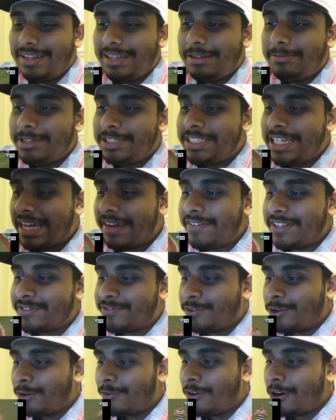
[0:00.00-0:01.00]
Let me check if it's
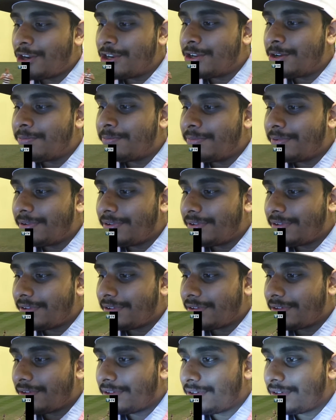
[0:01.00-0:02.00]
full volume.
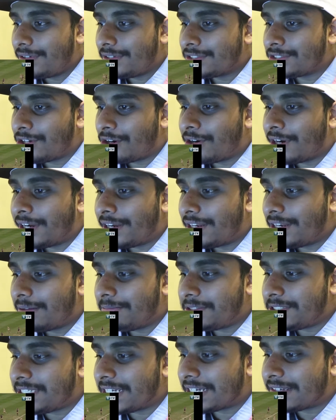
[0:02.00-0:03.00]
Sorry,
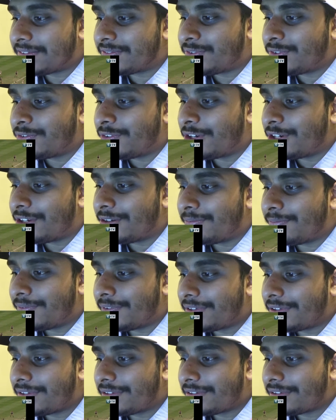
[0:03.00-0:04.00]
let me check if it's full volume.
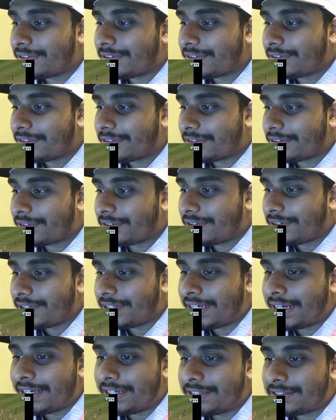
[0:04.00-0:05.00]

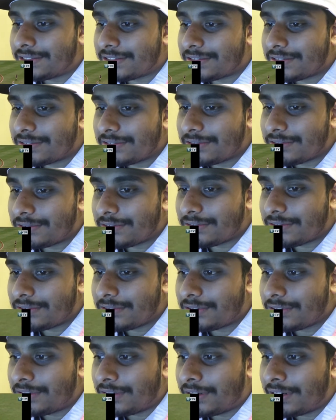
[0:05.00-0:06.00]
Yeah, it is.
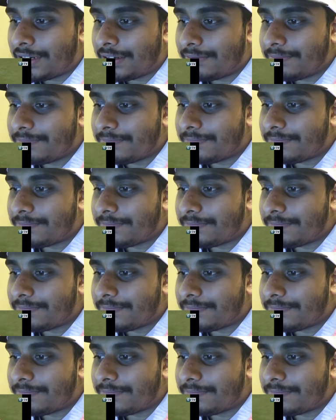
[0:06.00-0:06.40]
Alright.